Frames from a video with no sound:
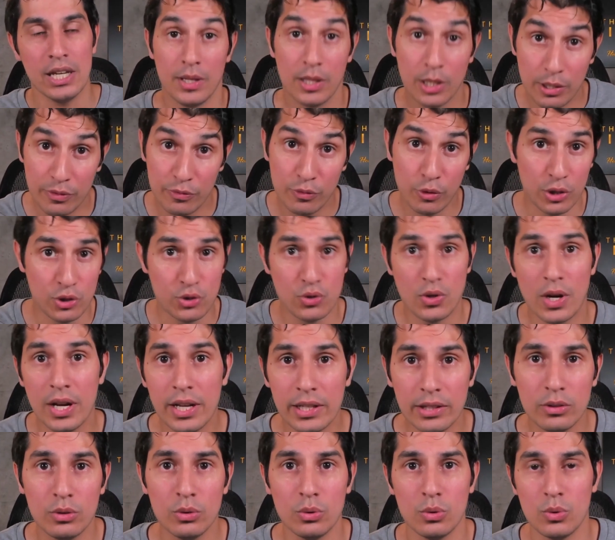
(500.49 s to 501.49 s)
If you're trying
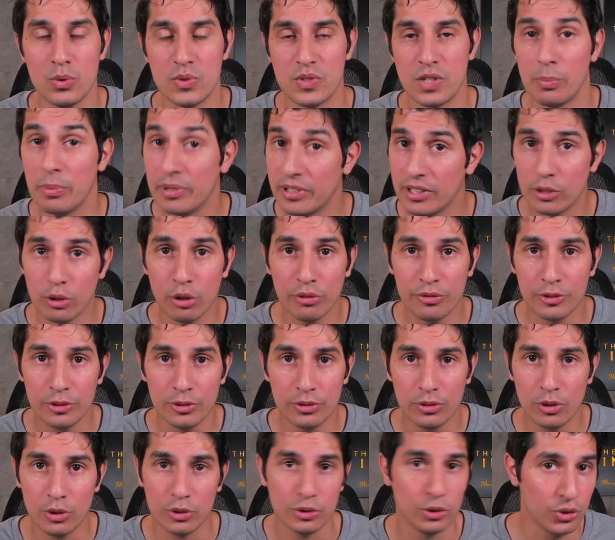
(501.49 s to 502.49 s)
to submit an offer
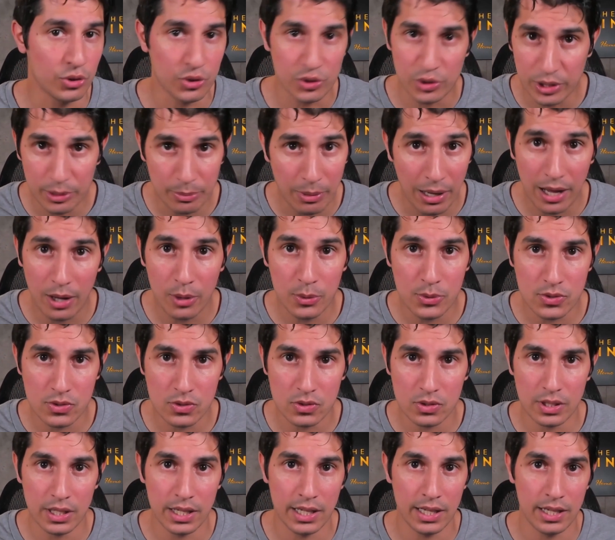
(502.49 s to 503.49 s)
on your dream house
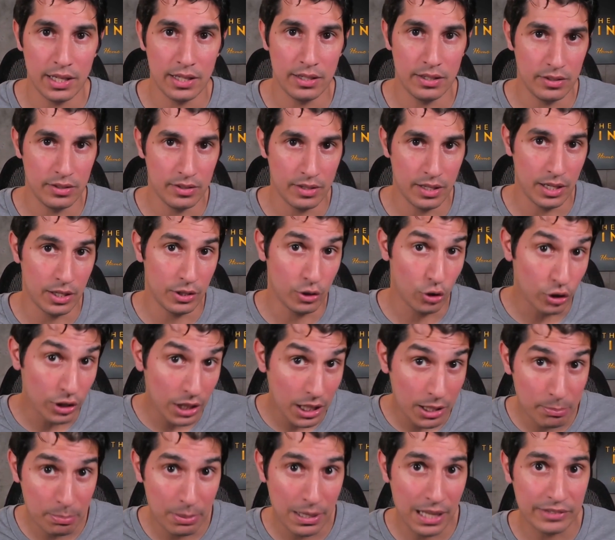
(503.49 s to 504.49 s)
and an
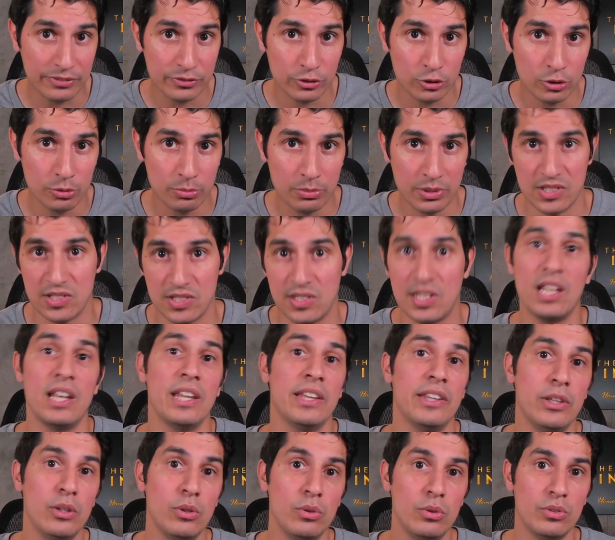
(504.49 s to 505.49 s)
online platform is telling
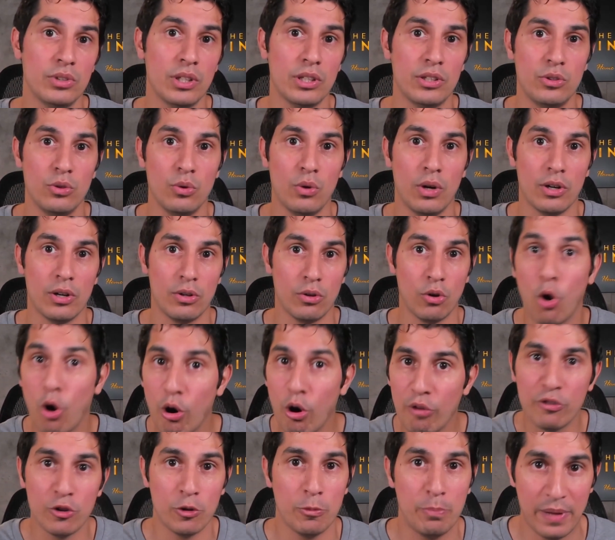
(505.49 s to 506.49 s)
you that you are
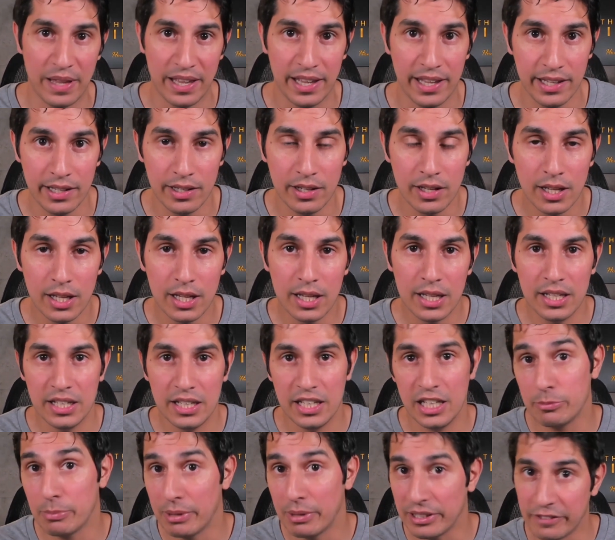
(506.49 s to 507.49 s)
overpaying,
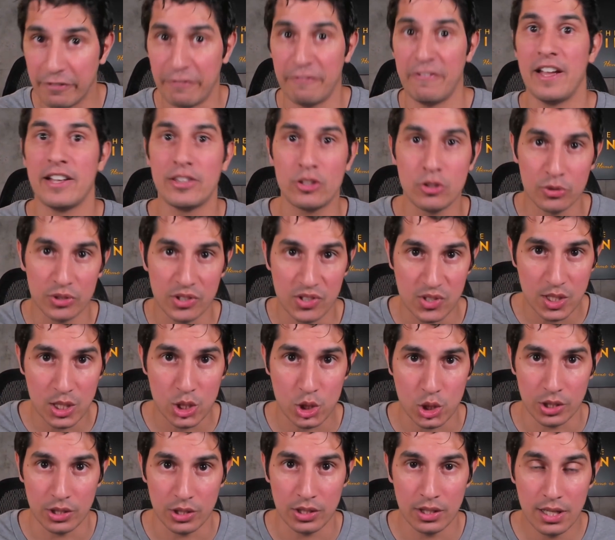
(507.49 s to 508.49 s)
it might affect your
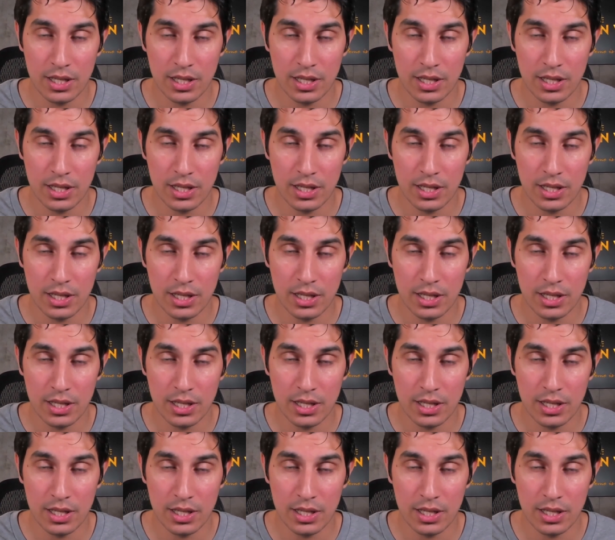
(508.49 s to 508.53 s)
decision.